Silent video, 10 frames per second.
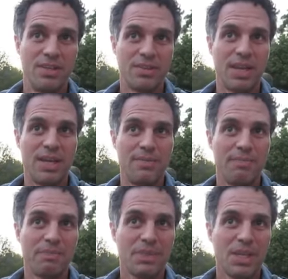Okay?
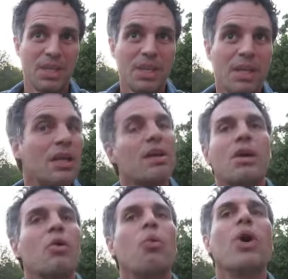
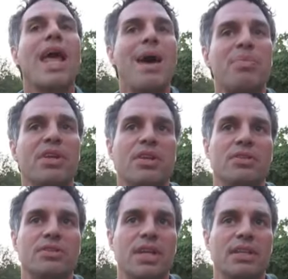What happened to
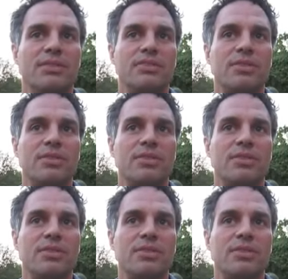those days?